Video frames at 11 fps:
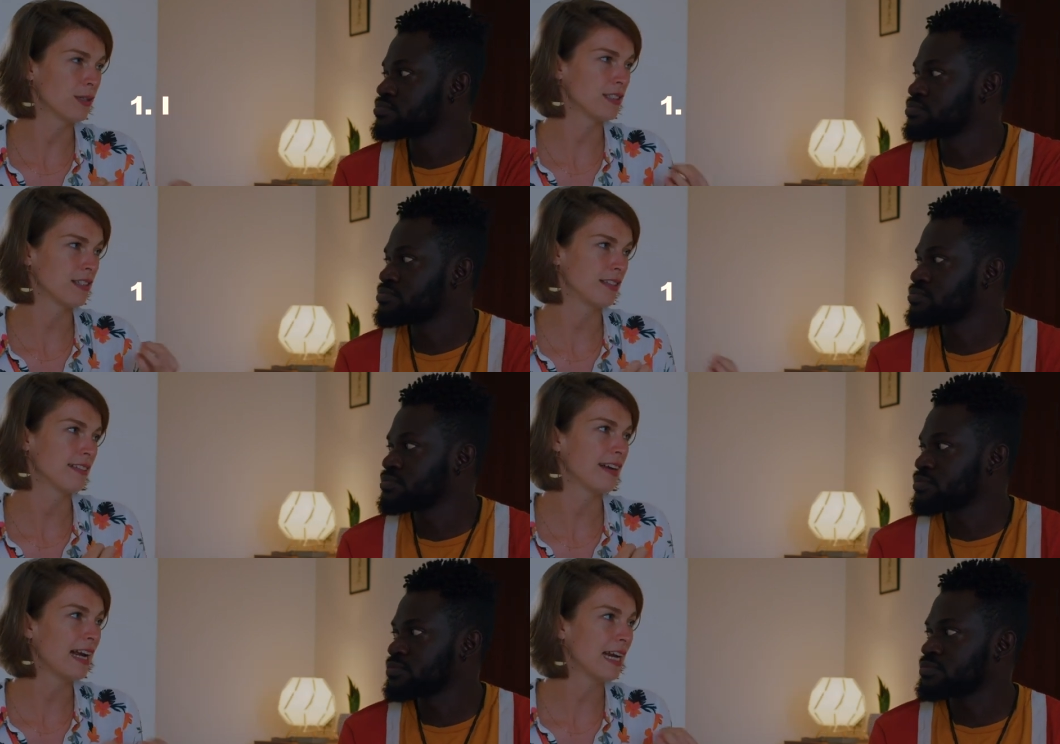Speaker 1: What's
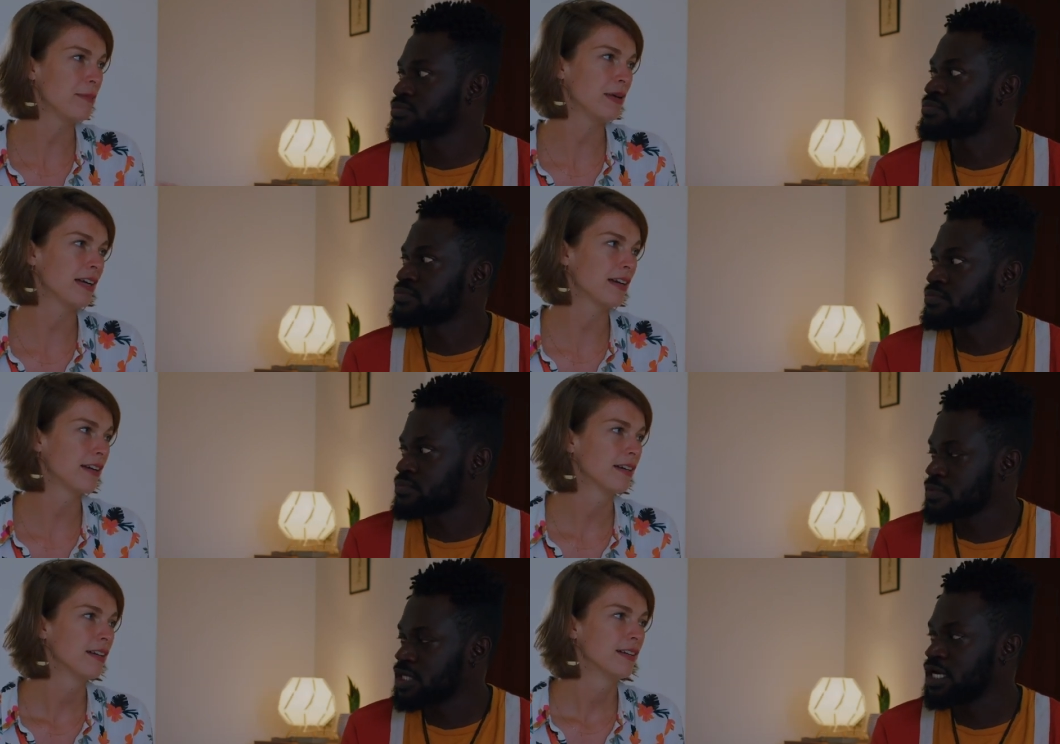the dynamic?
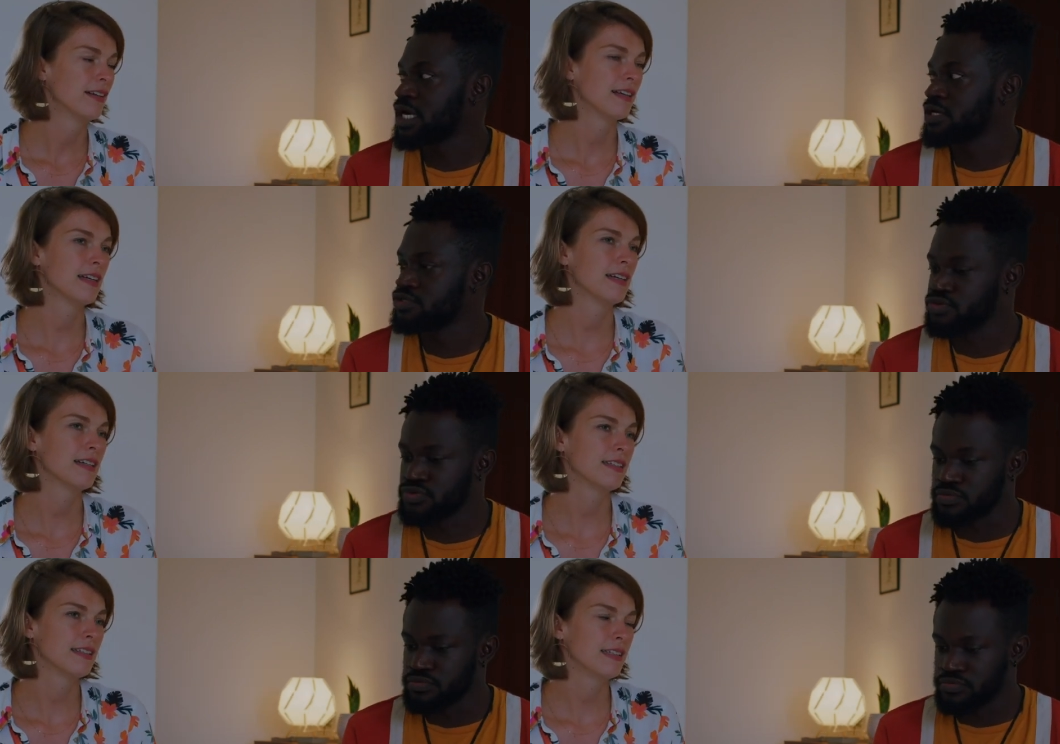
Speaker 2: Yeah, how do
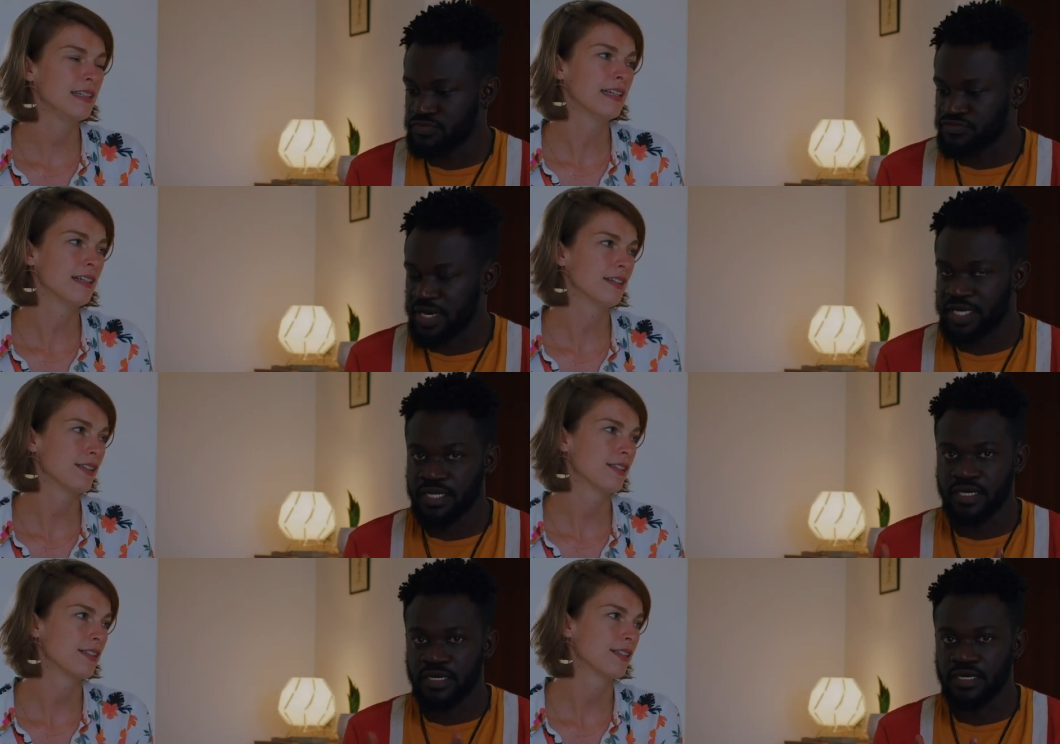you
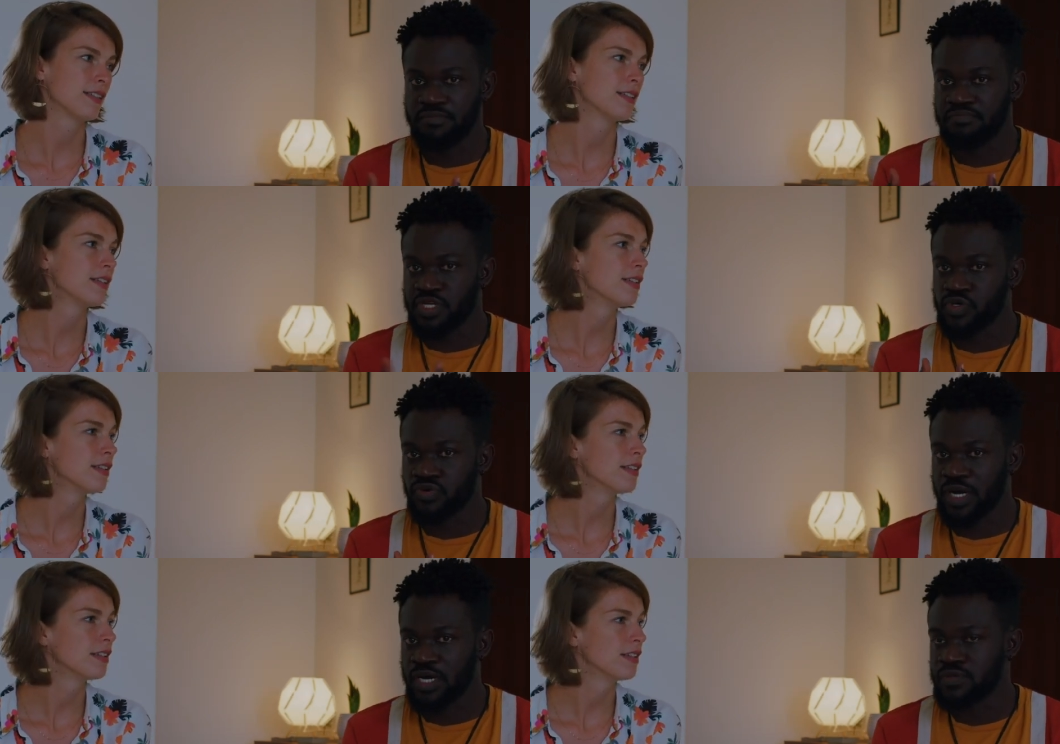find a
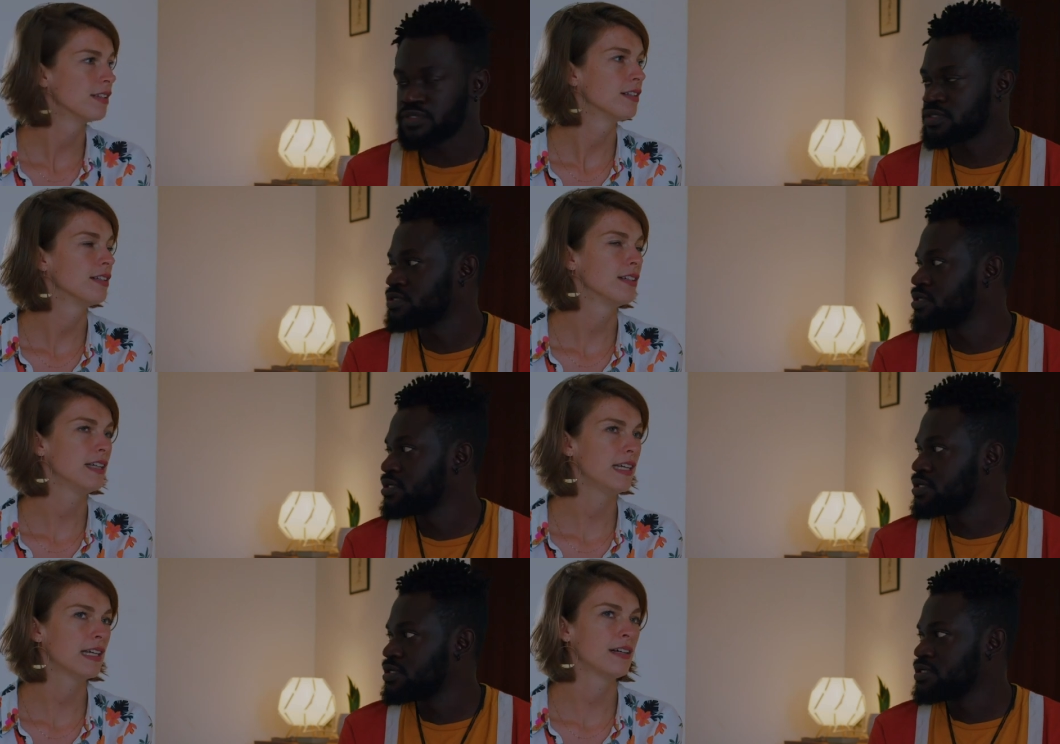middle ground?
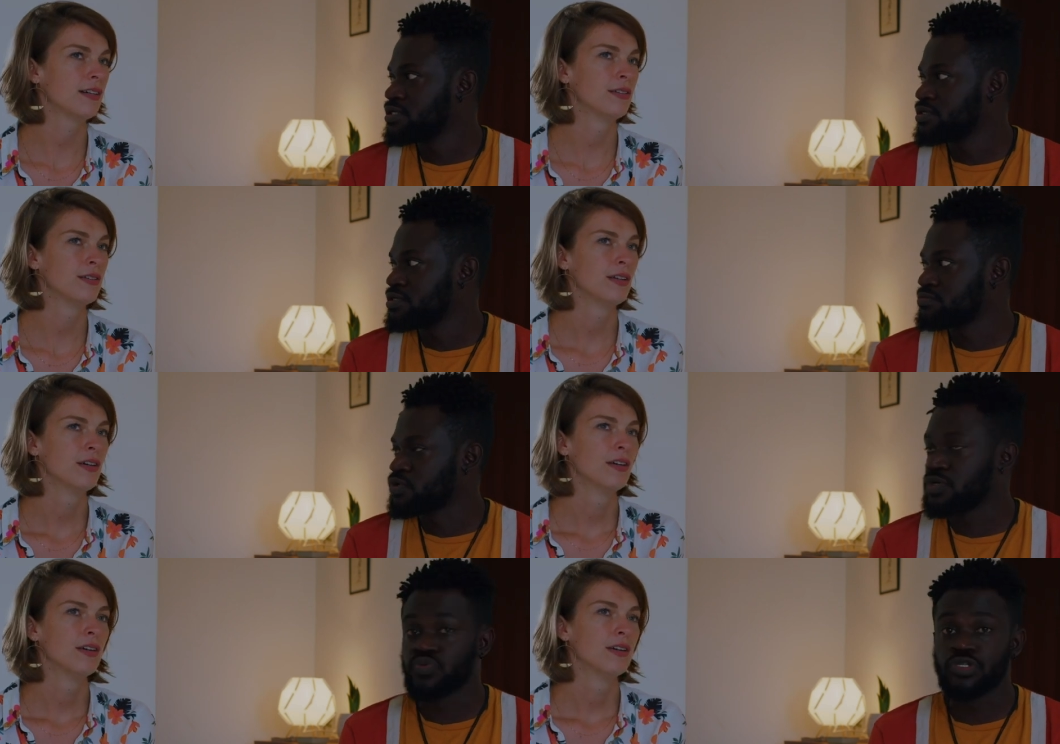Yeah.
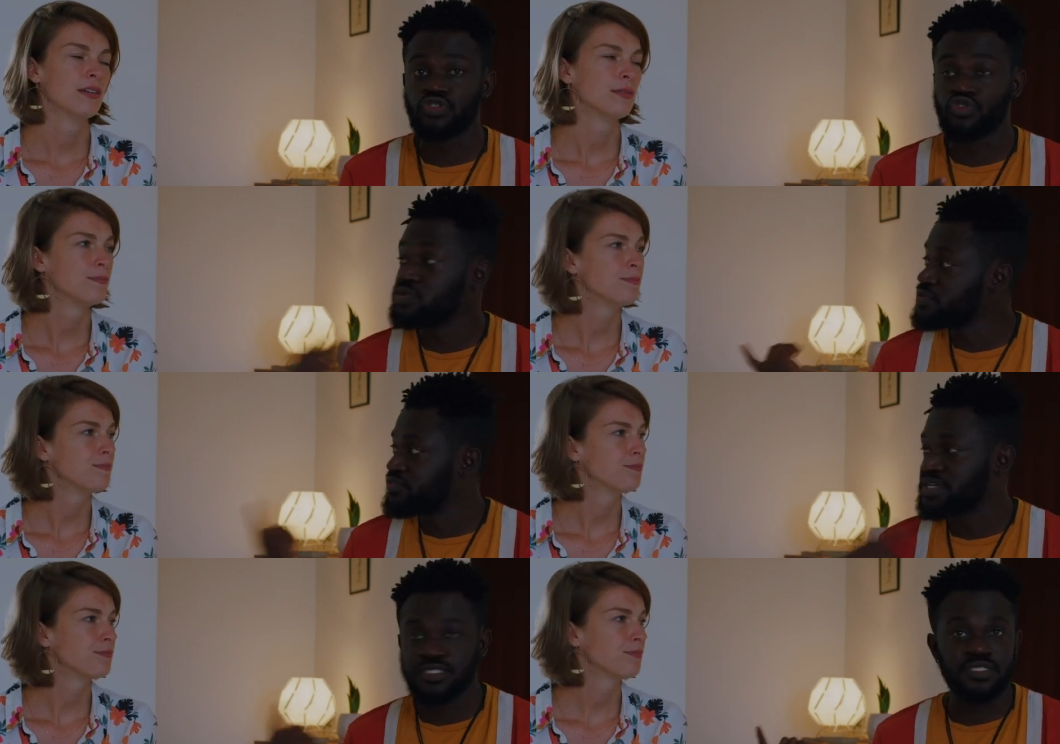Because we're two
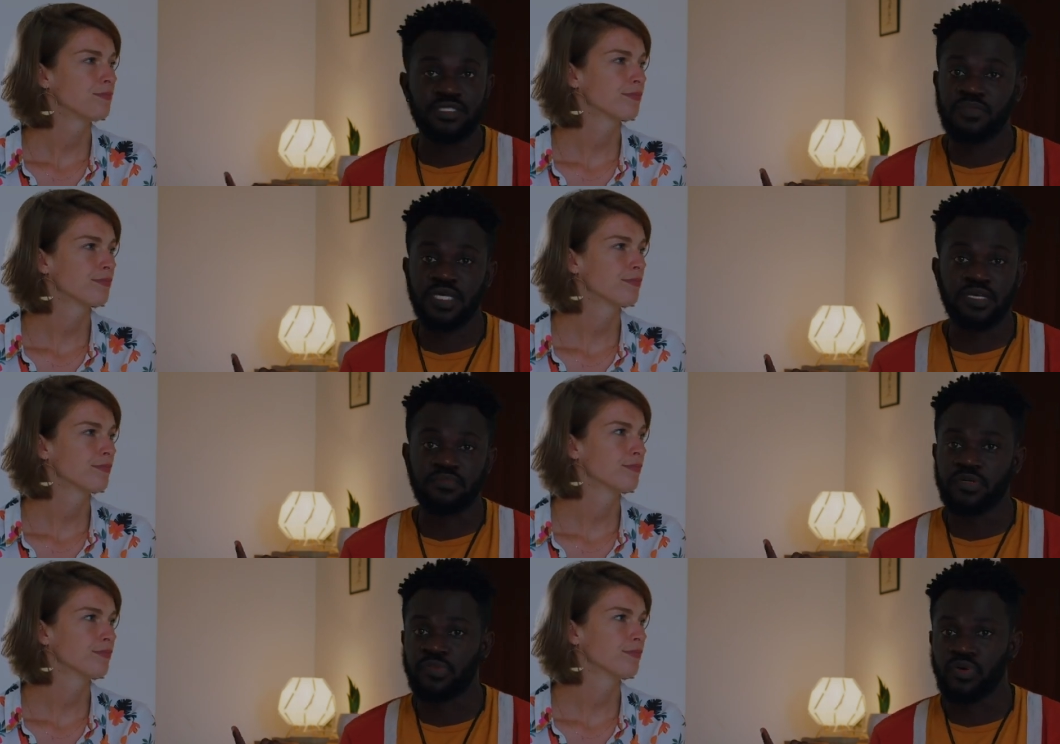different decision
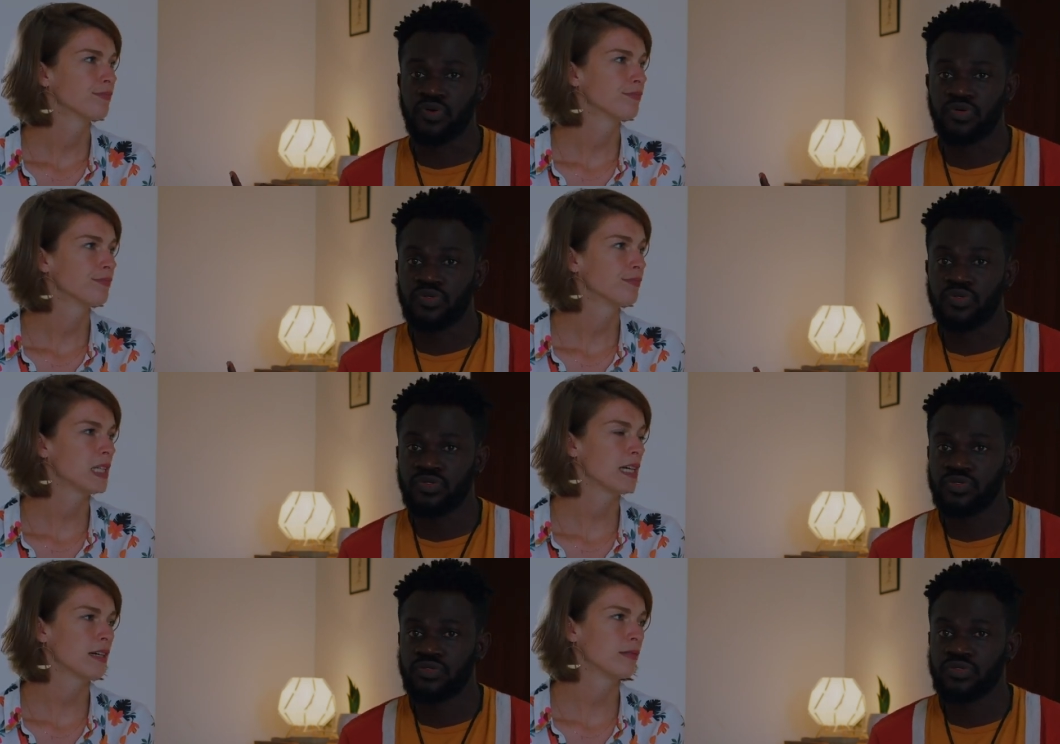making people.
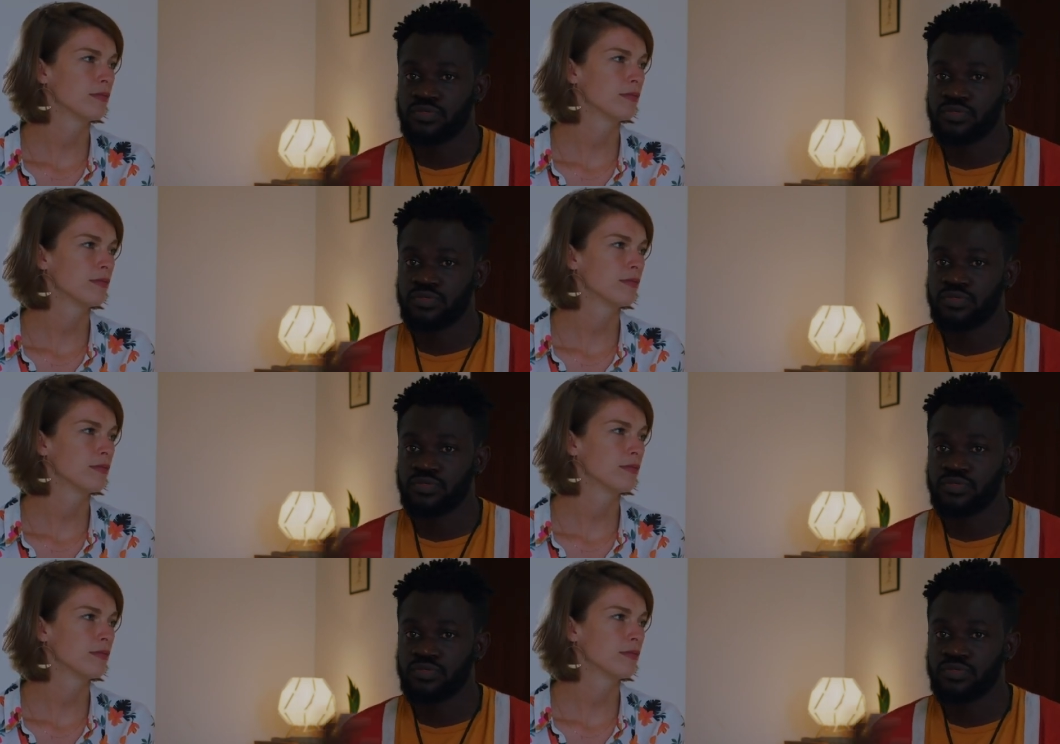Yeah.